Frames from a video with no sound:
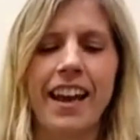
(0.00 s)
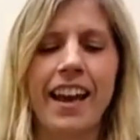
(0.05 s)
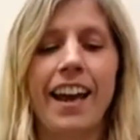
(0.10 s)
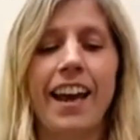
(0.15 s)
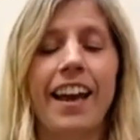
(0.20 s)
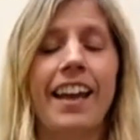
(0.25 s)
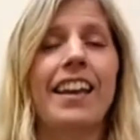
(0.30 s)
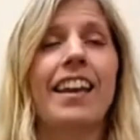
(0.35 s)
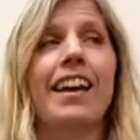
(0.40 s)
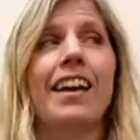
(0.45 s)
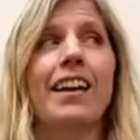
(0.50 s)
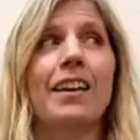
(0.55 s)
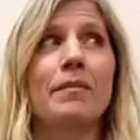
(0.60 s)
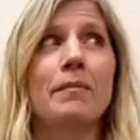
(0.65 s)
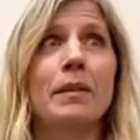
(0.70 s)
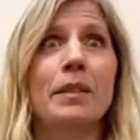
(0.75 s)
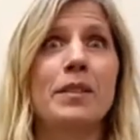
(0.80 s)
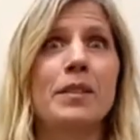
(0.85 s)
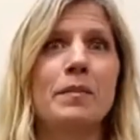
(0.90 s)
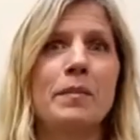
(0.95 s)
and
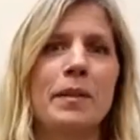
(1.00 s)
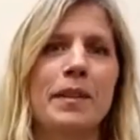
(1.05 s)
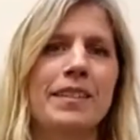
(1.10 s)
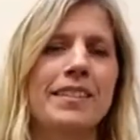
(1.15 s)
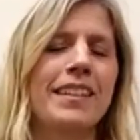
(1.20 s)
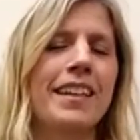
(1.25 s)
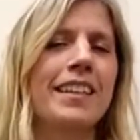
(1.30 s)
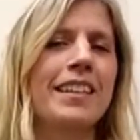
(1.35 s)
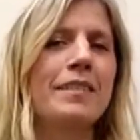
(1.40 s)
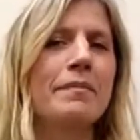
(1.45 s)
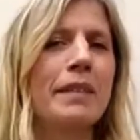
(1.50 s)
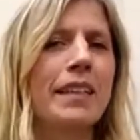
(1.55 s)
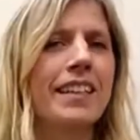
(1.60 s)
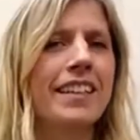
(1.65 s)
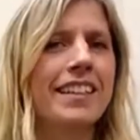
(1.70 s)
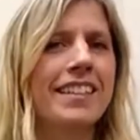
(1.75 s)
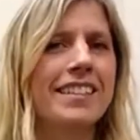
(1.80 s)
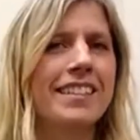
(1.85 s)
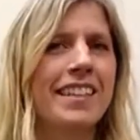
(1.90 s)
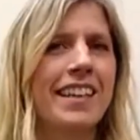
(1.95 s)
I'm super excited
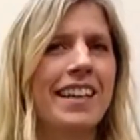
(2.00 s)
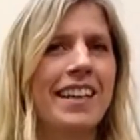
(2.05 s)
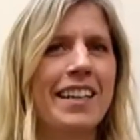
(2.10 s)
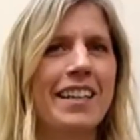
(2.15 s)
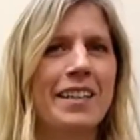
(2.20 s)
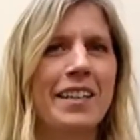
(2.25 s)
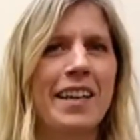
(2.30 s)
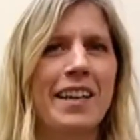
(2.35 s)
because I